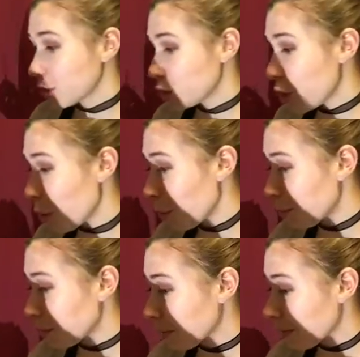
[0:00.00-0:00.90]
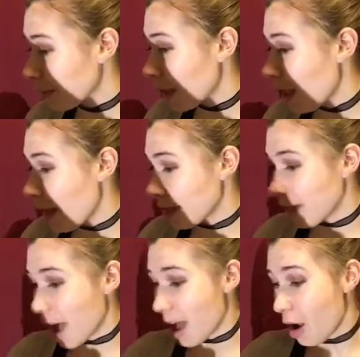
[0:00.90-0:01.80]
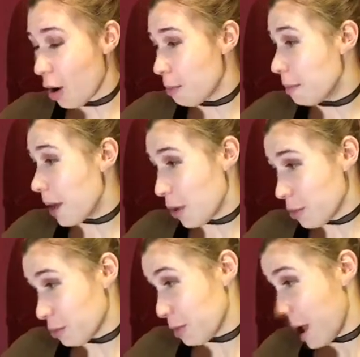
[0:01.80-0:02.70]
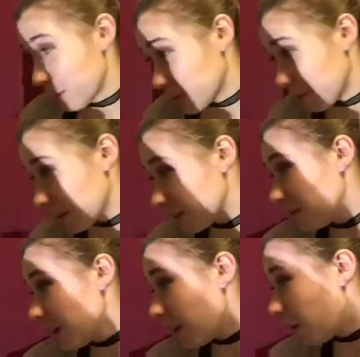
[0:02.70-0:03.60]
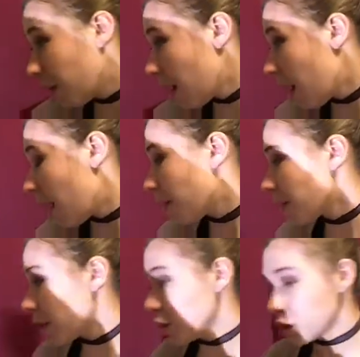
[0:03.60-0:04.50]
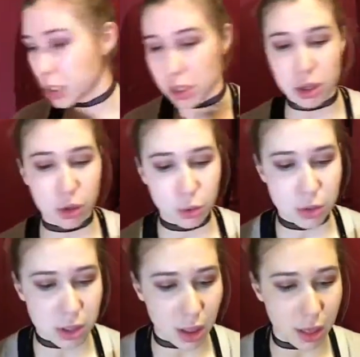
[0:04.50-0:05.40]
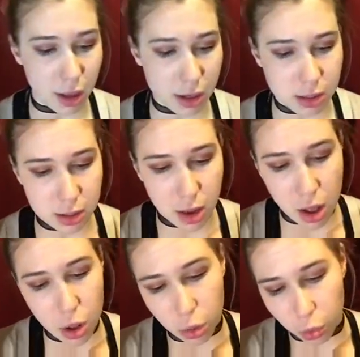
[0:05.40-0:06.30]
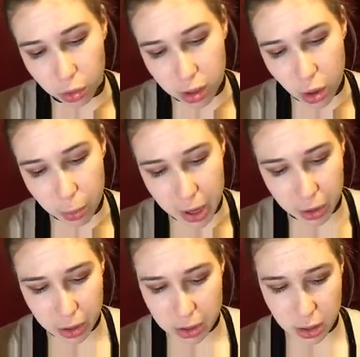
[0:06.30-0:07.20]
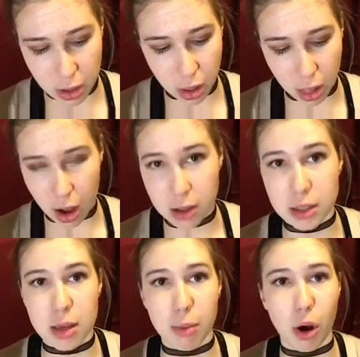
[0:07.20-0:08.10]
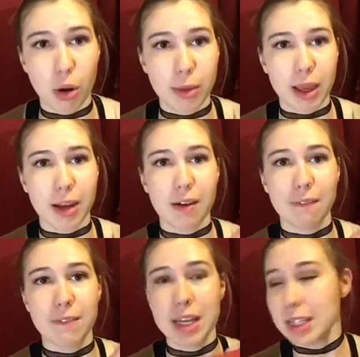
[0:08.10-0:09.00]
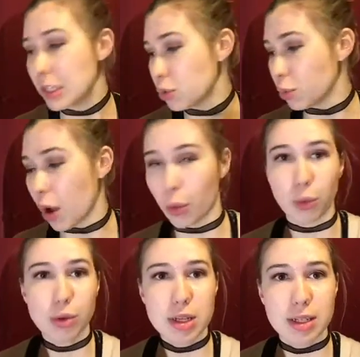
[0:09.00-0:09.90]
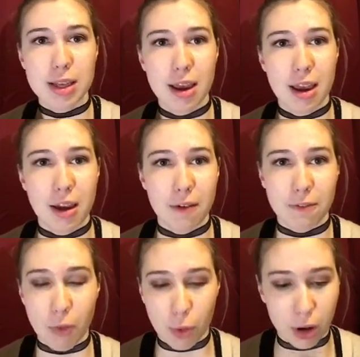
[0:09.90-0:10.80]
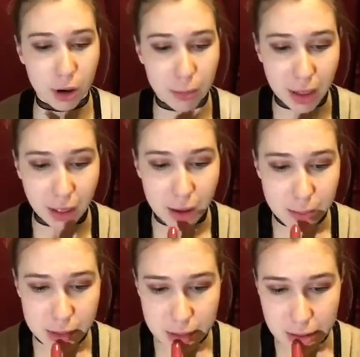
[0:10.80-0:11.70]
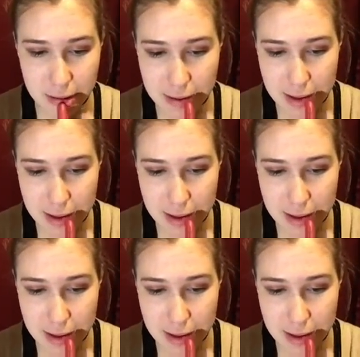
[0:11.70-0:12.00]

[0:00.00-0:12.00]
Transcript: so that about wraps up this video. I'm gonna just use this L'Oreal Paris Glossy Balm in Vintage Rose for my lips.